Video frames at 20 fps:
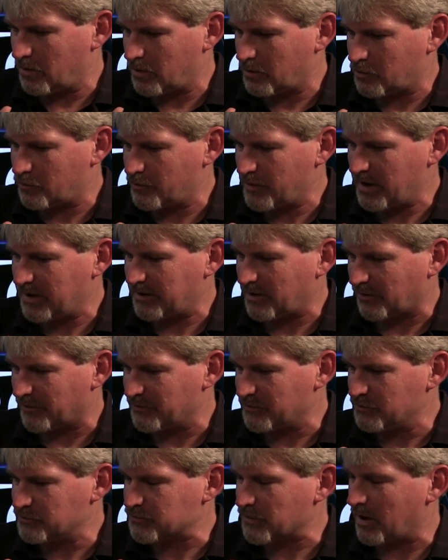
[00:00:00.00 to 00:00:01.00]
create our
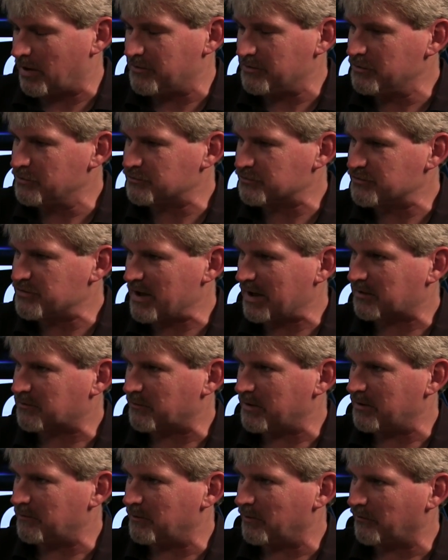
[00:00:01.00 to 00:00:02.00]
new tra- a new
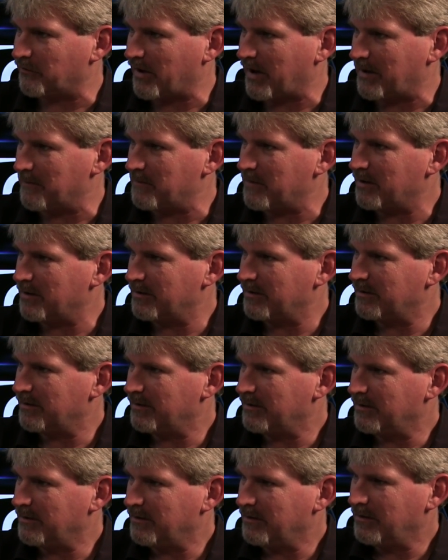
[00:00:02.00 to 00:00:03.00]
trajectory in real time.
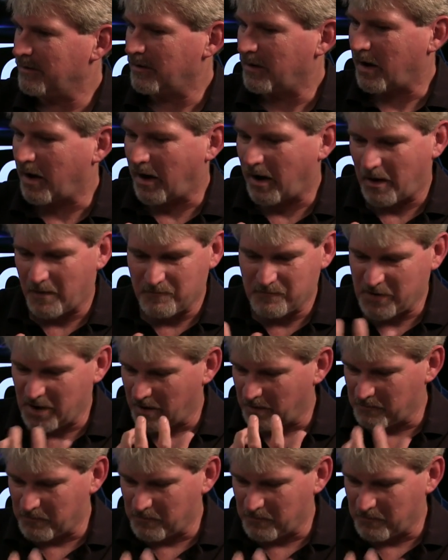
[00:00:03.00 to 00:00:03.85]
Um, you know,